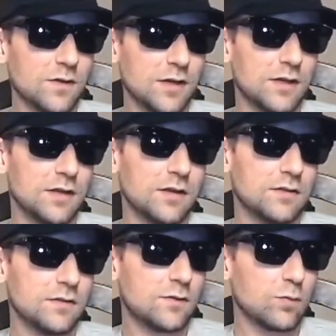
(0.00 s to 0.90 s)

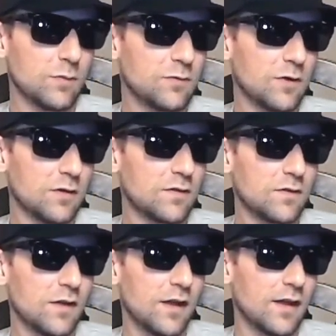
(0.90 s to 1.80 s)
in swim
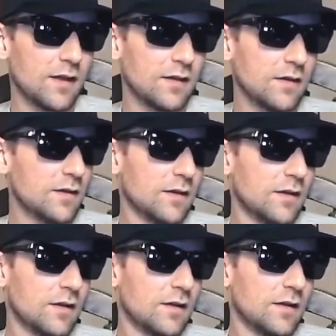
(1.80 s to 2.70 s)
trunks and
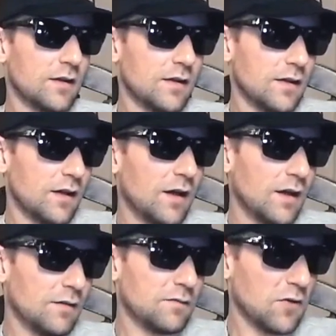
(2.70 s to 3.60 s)

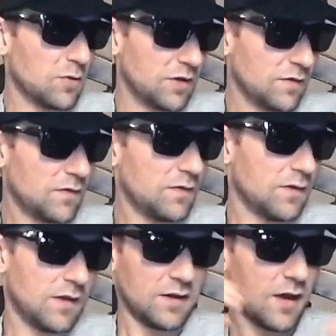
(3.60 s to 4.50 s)
uh, floaties
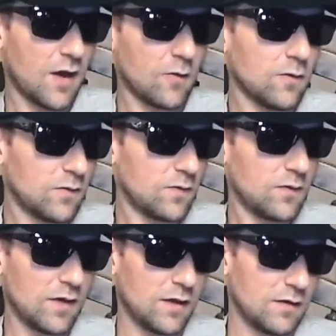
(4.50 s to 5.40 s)
and
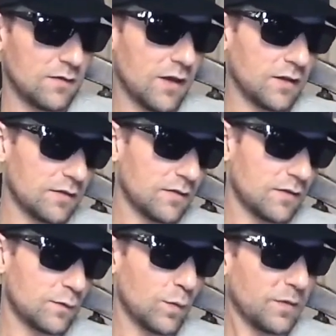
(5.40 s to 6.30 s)
goggles and like
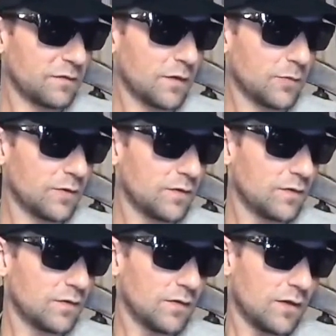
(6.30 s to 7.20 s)
the swimming
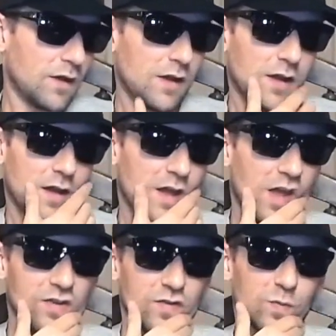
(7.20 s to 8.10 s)
flippers. Yeah.
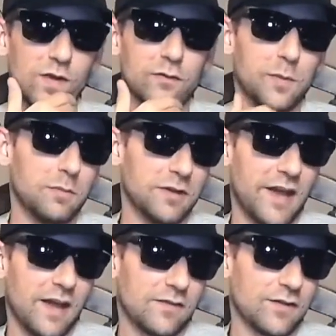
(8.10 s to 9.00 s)
And just wait for people
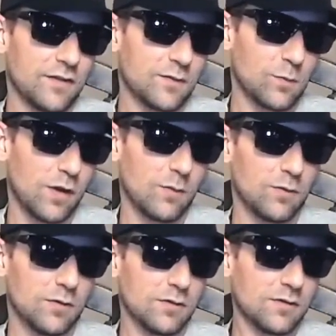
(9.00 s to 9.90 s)
to ask us why
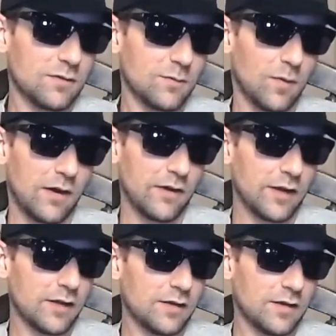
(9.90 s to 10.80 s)
we're wearing
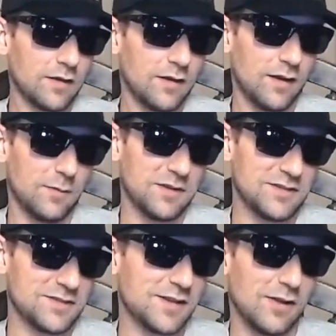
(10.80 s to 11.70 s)
it. And we can
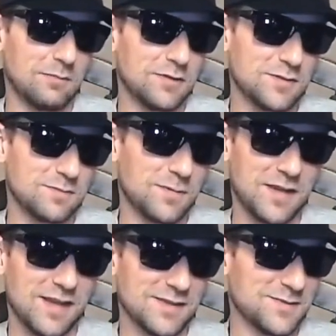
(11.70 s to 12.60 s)
mm-hmm. just tell them because we
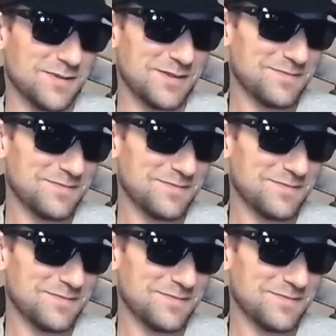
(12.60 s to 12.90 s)
can't swim.